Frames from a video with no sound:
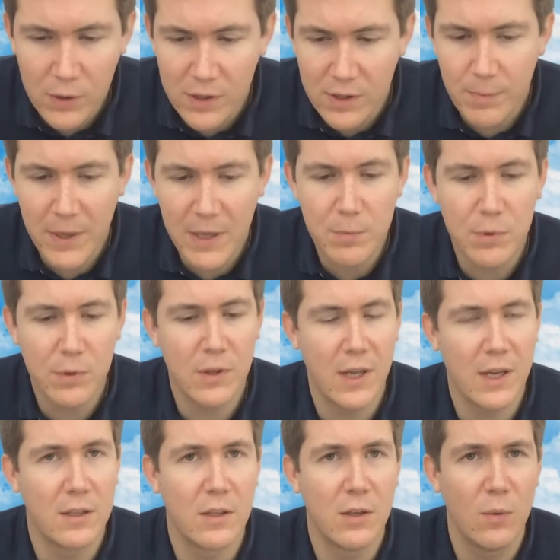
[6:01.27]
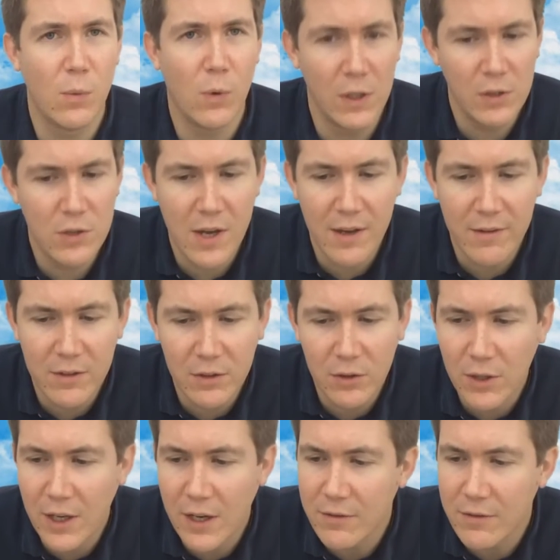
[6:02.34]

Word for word: are the people that you want to have in your